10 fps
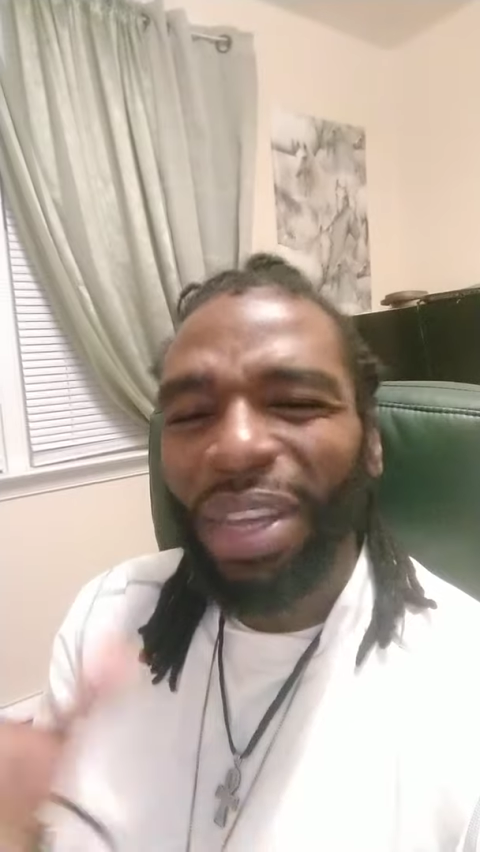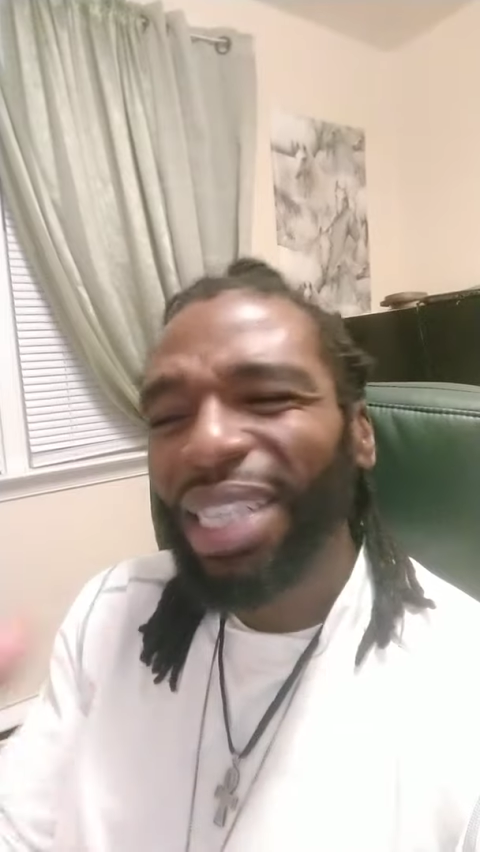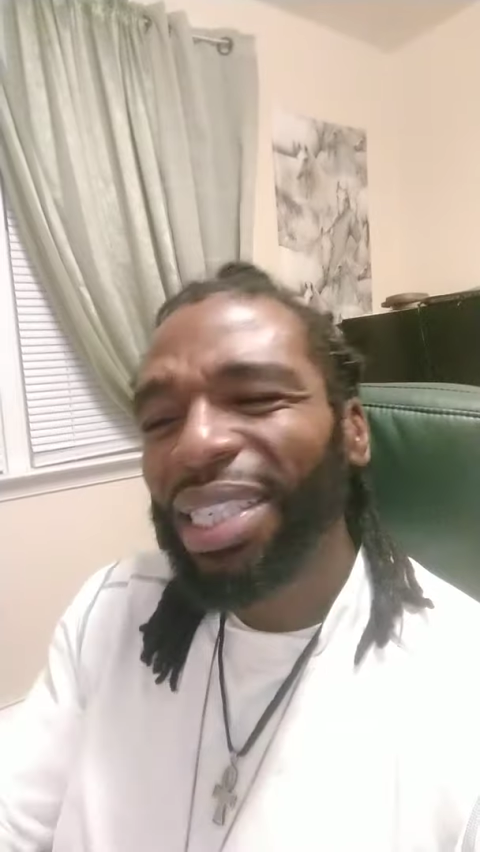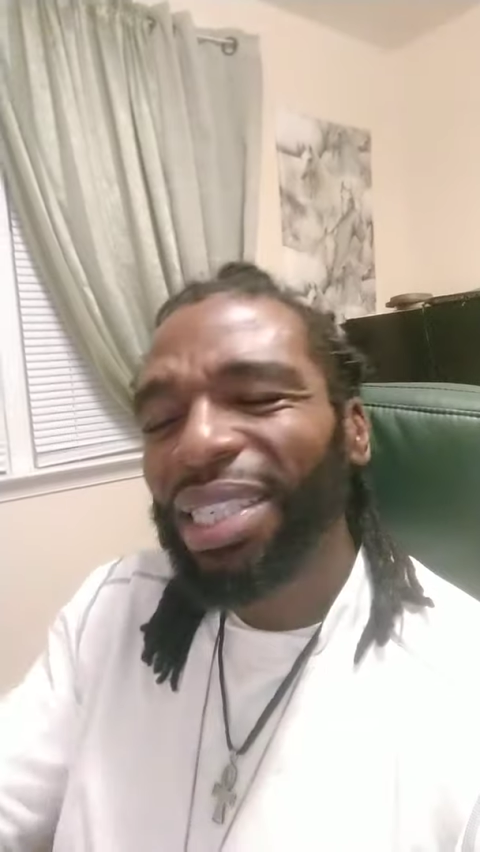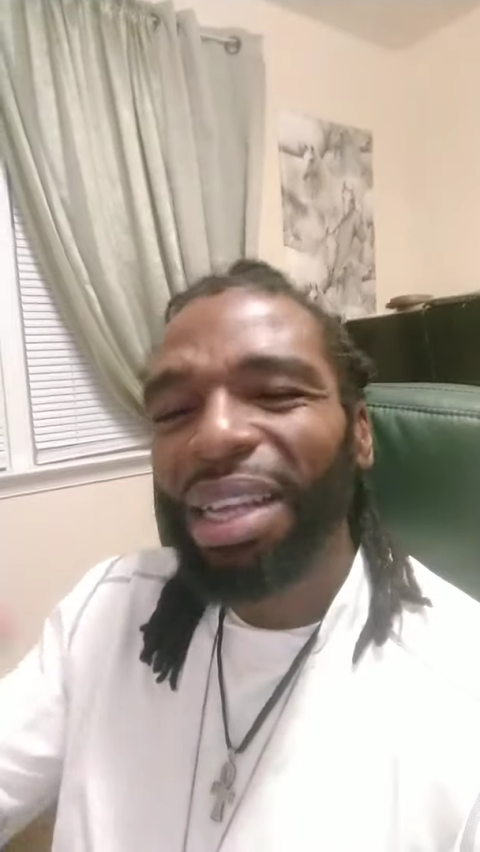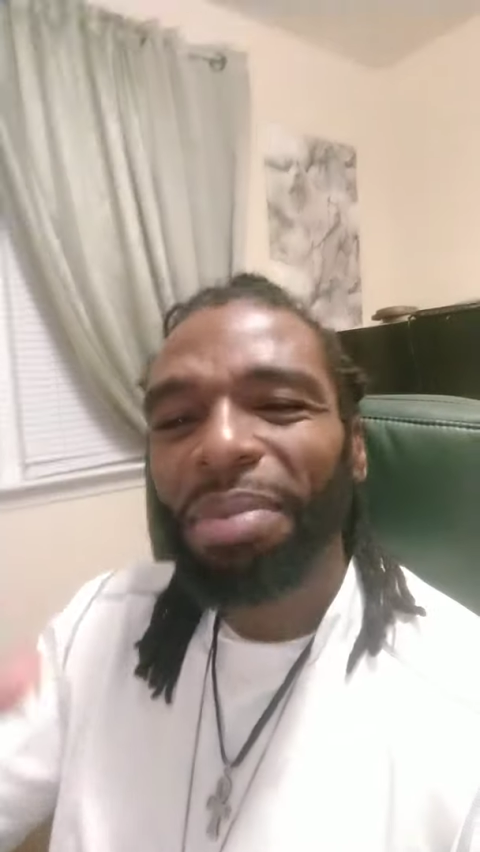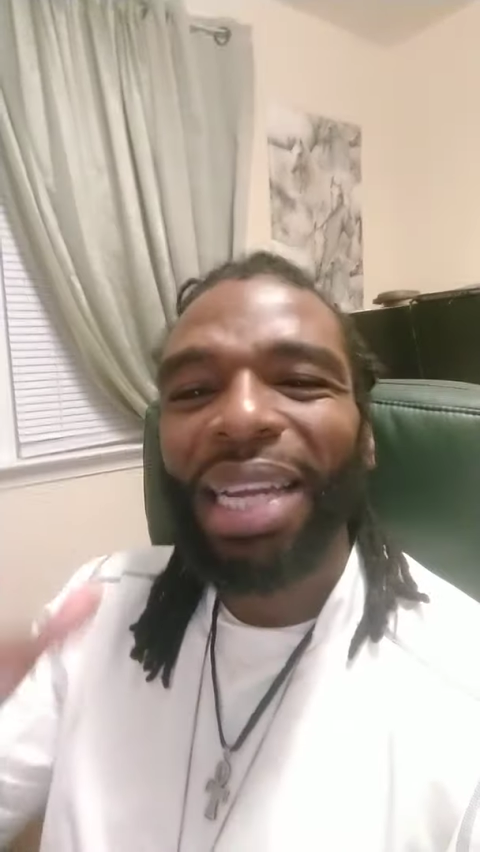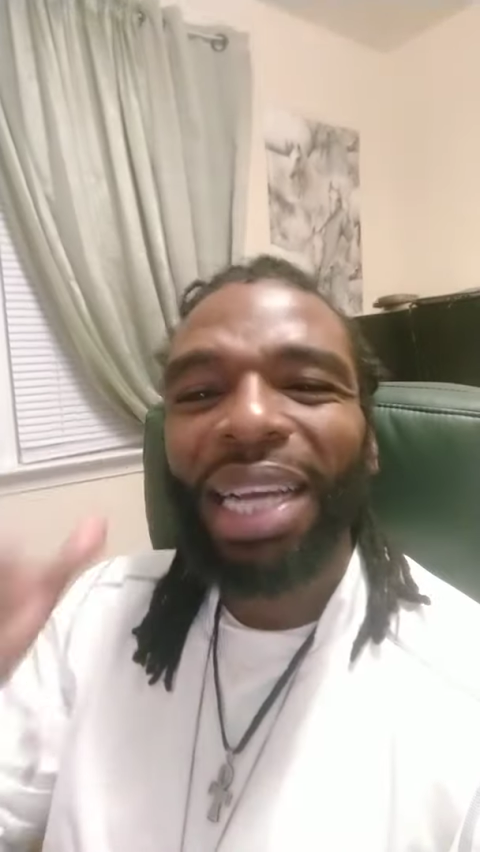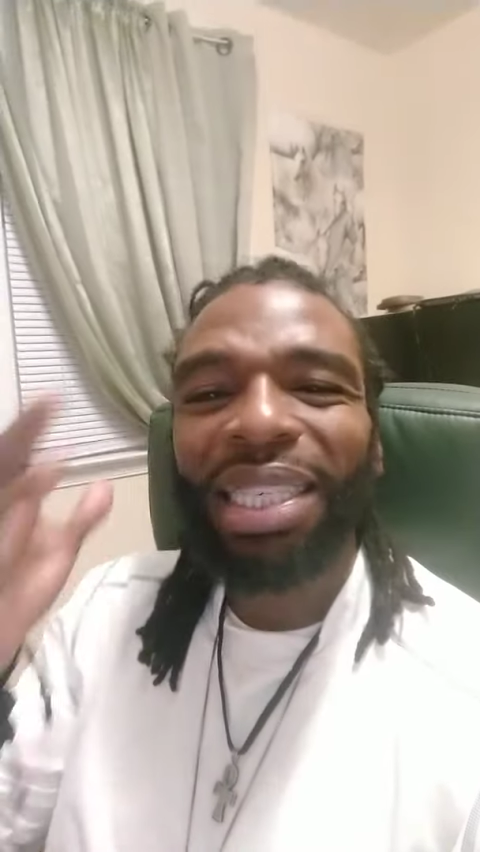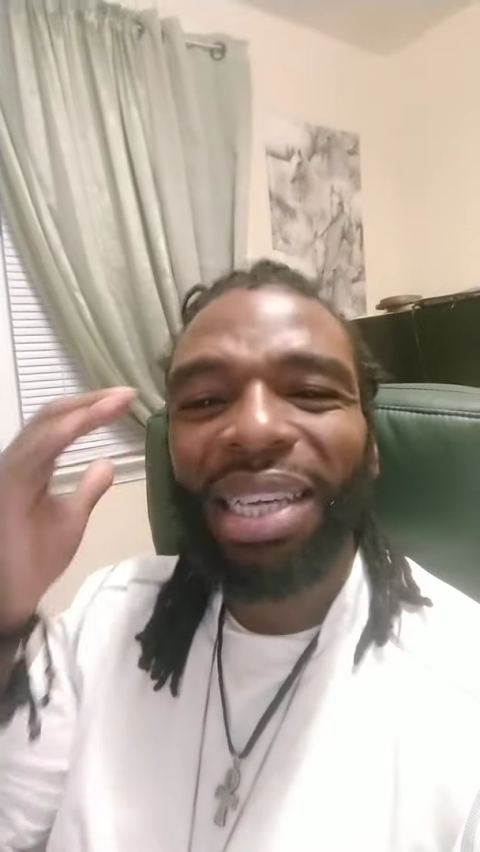and this is
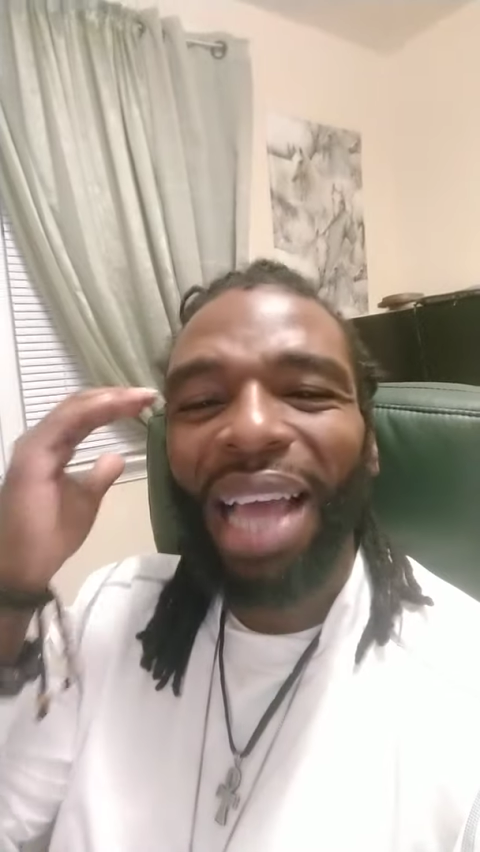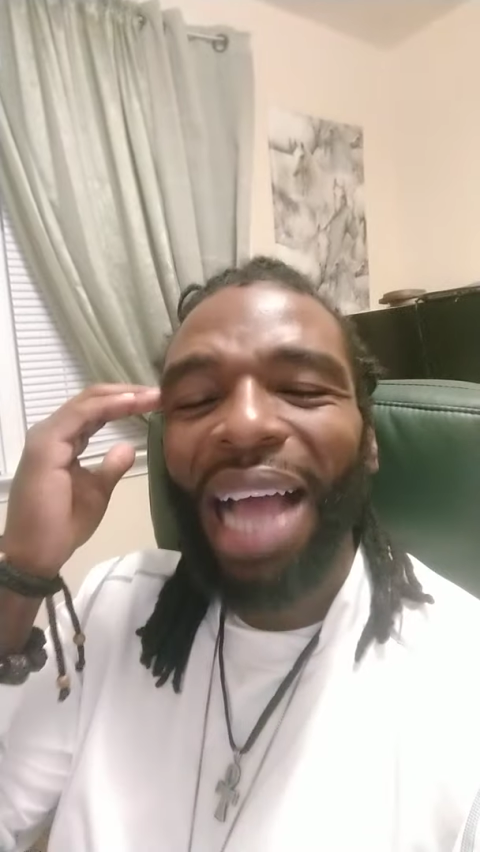something I should